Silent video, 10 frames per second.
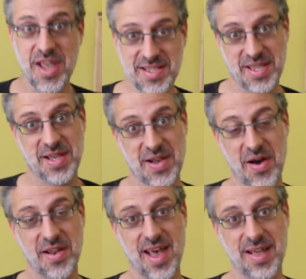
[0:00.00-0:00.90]
rating
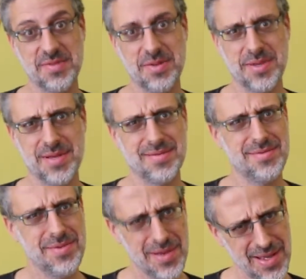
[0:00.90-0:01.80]
on IMDb.
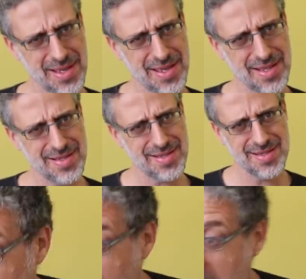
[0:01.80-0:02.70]
What?
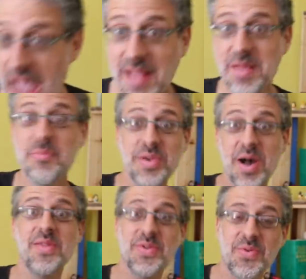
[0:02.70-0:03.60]
And the
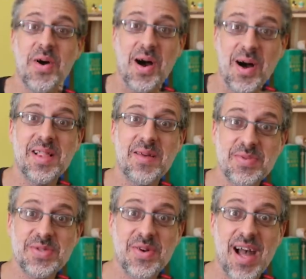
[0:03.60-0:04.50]
Beyond the Wall
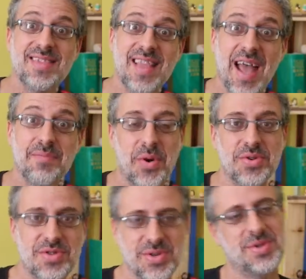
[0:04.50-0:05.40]
episode got
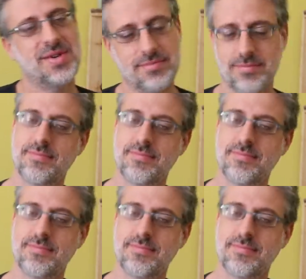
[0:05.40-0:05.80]
9.2.